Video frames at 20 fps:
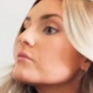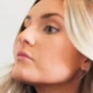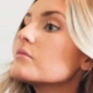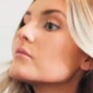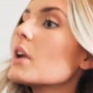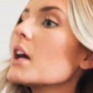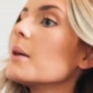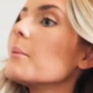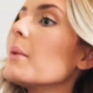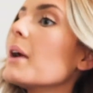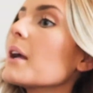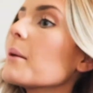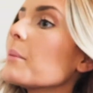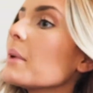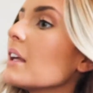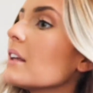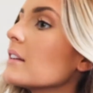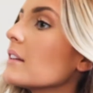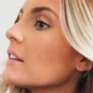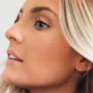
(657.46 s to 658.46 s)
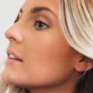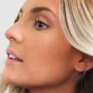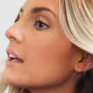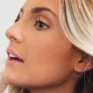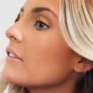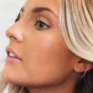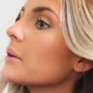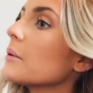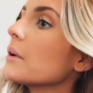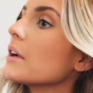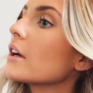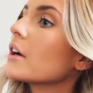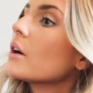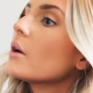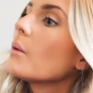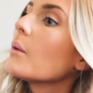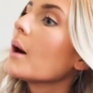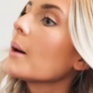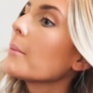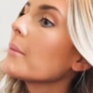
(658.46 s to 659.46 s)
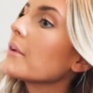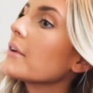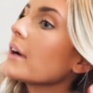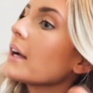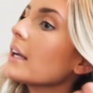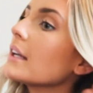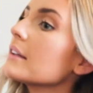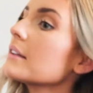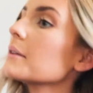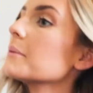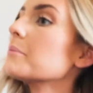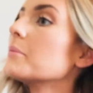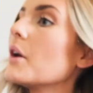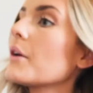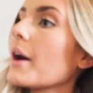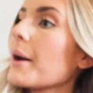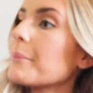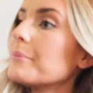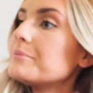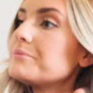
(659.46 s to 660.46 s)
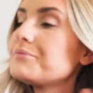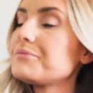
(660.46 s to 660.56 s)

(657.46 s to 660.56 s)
My bang pieces never want to cooperate. Okay.